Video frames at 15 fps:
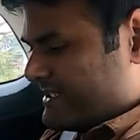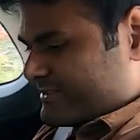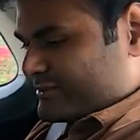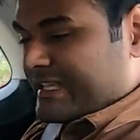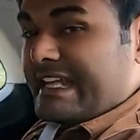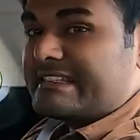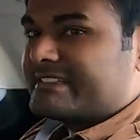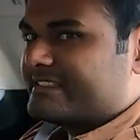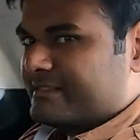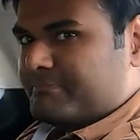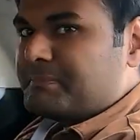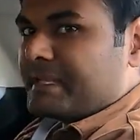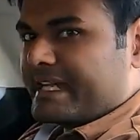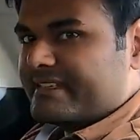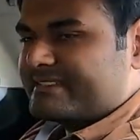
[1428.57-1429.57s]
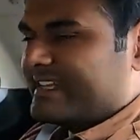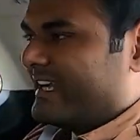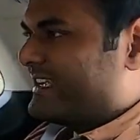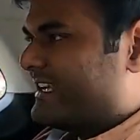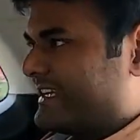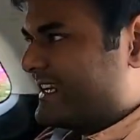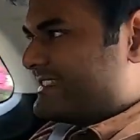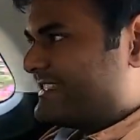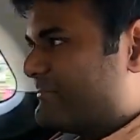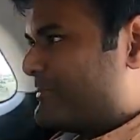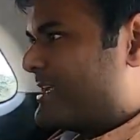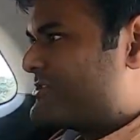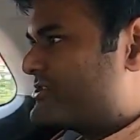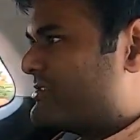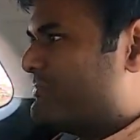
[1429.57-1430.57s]
So that's the biggest highlight, as I
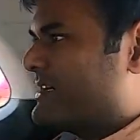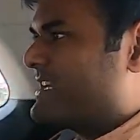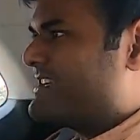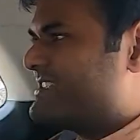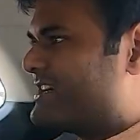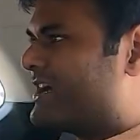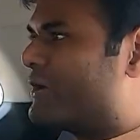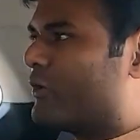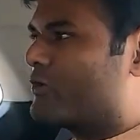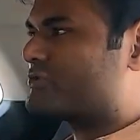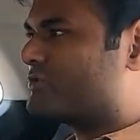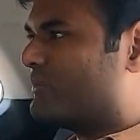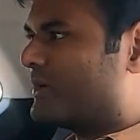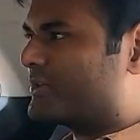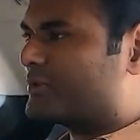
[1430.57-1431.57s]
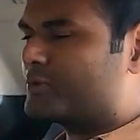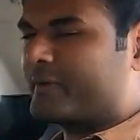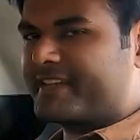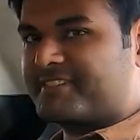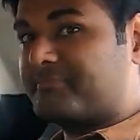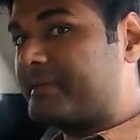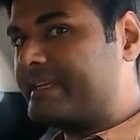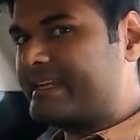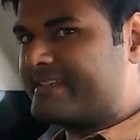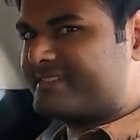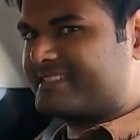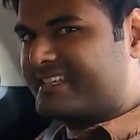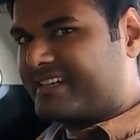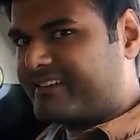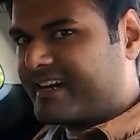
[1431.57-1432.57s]
mentioned. But I also wanted to experience
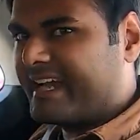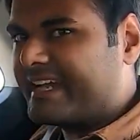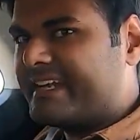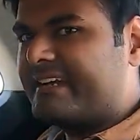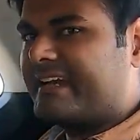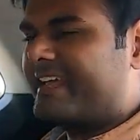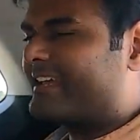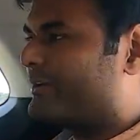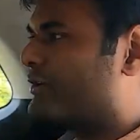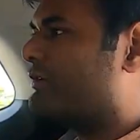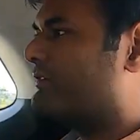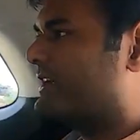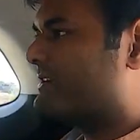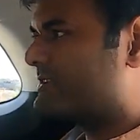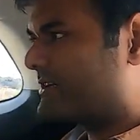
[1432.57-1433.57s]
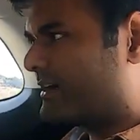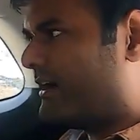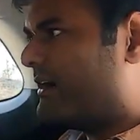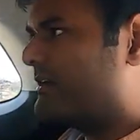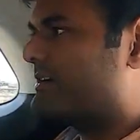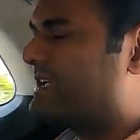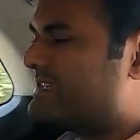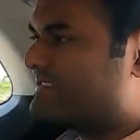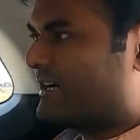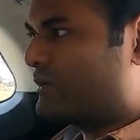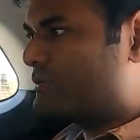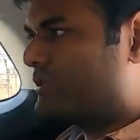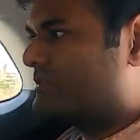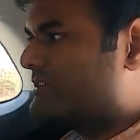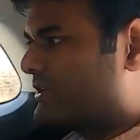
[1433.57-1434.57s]
the ride, when the car is
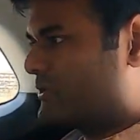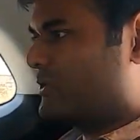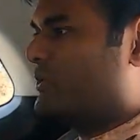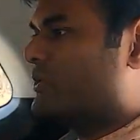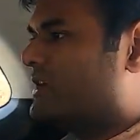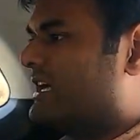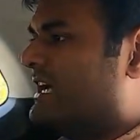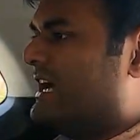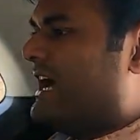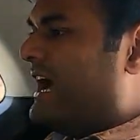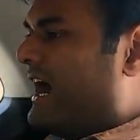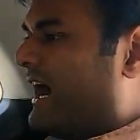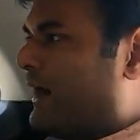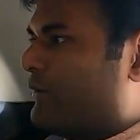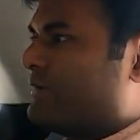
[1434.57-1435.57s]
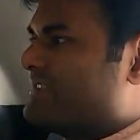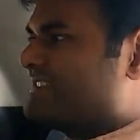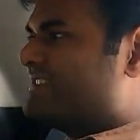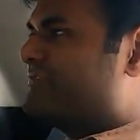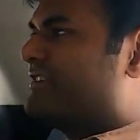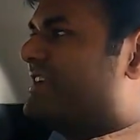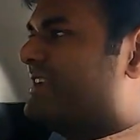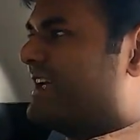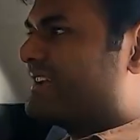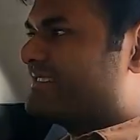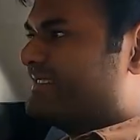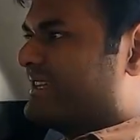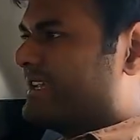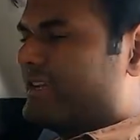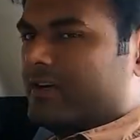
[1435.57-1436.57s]
out on the road, how does it feel like
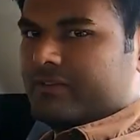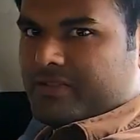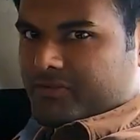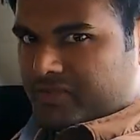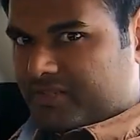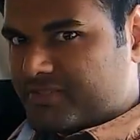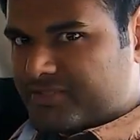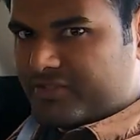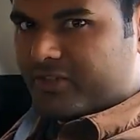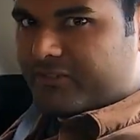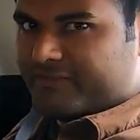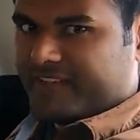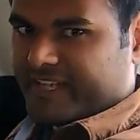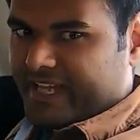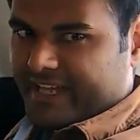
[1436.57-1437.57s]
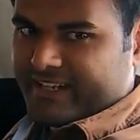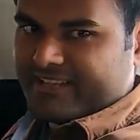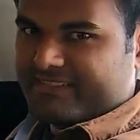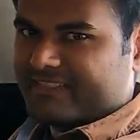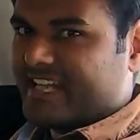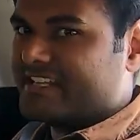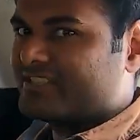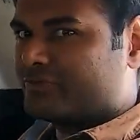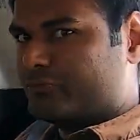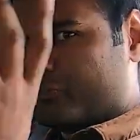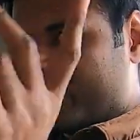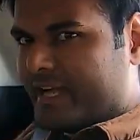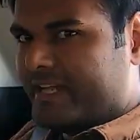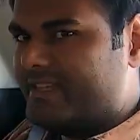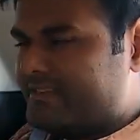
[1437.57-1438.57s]
sitting on the third row of the Carens? That's
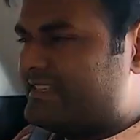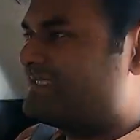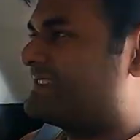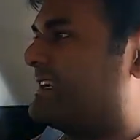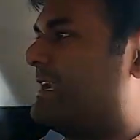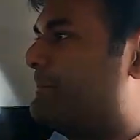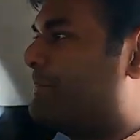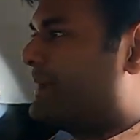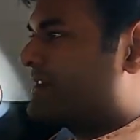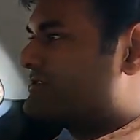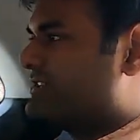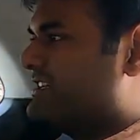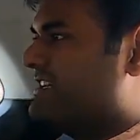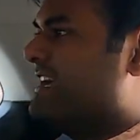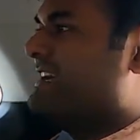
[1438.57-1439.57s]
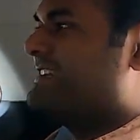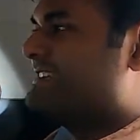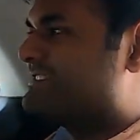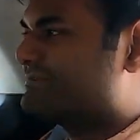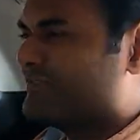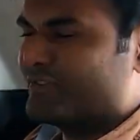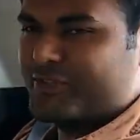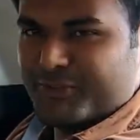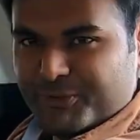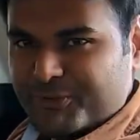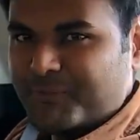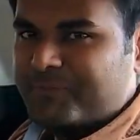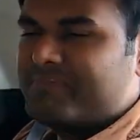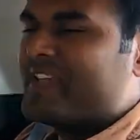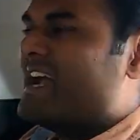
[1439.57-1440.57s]
why this clip actually is for you.